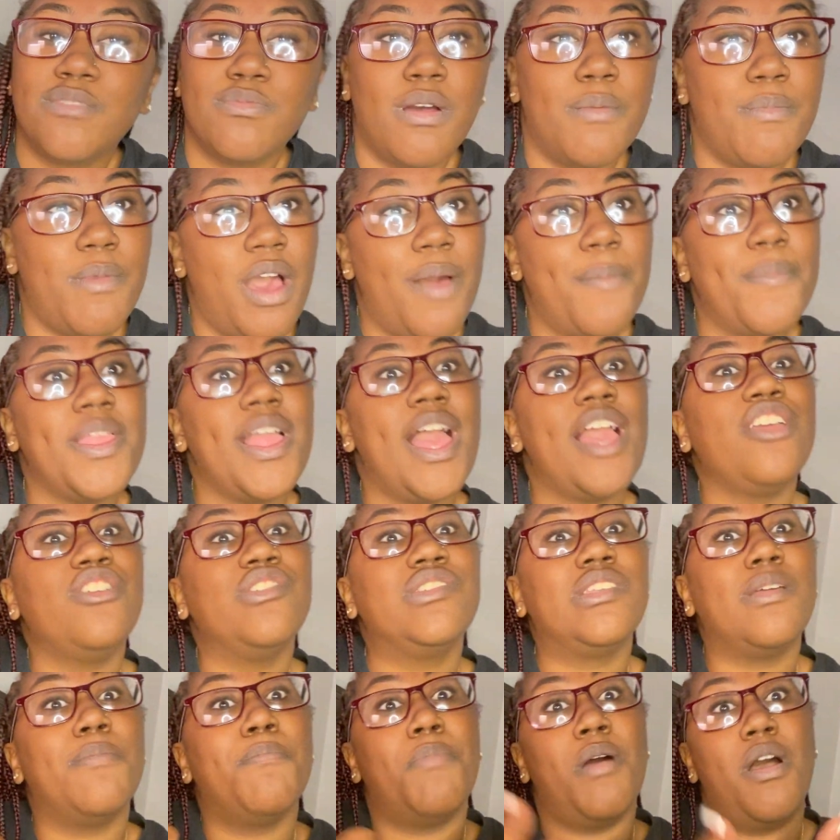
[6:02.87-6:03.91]
my mom and I used
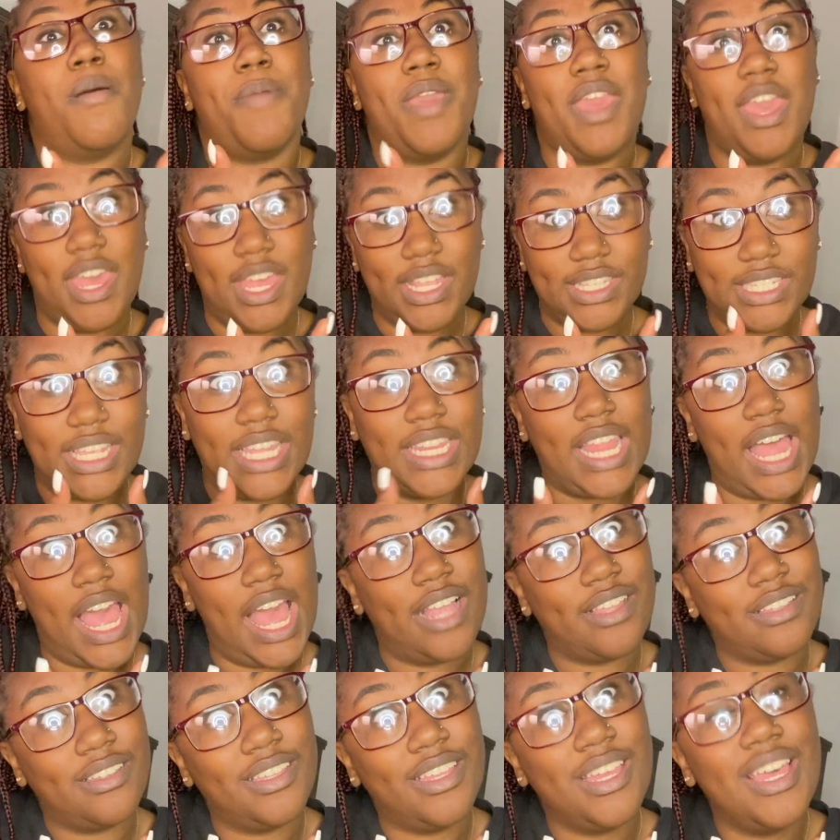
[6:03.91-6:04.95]
to bump heads a lot.
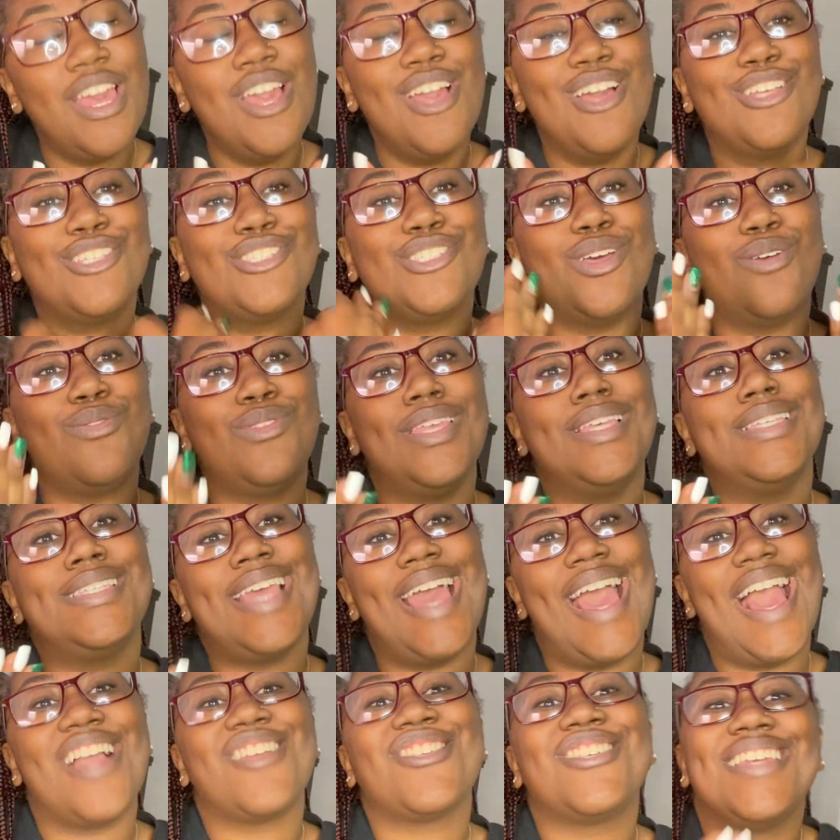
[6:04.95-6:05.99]
So this
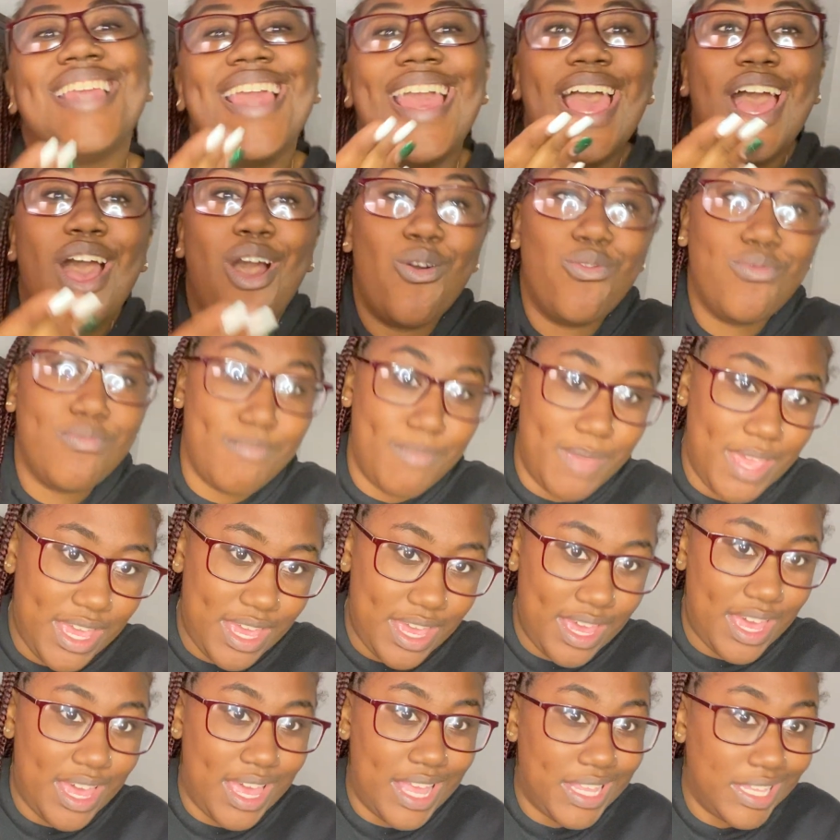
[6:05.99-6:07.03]
actually helped me
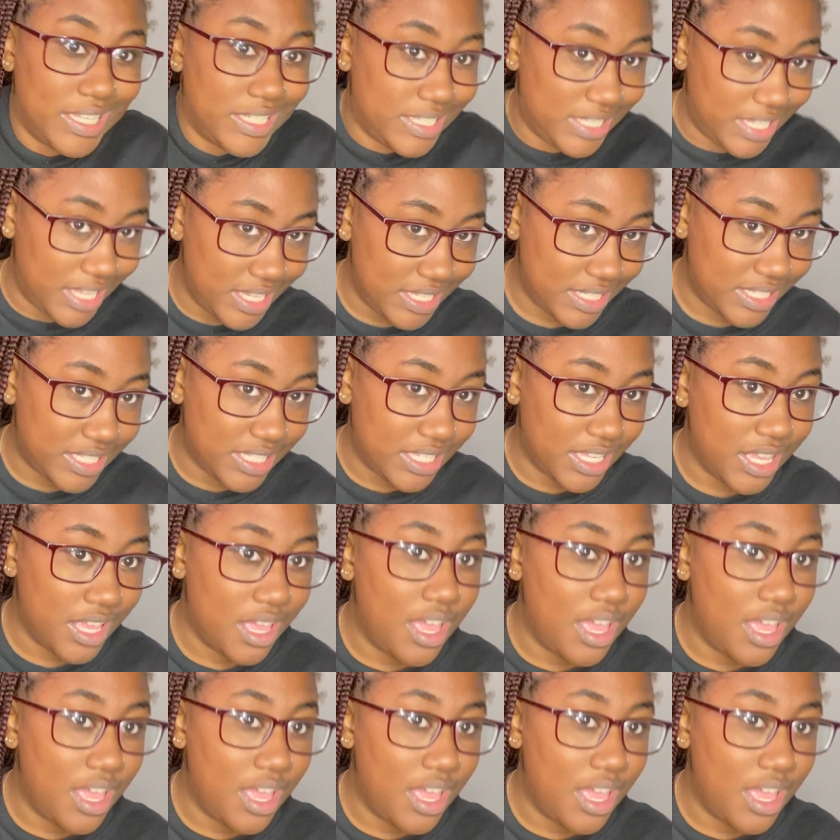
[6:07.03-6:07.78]
in a sense.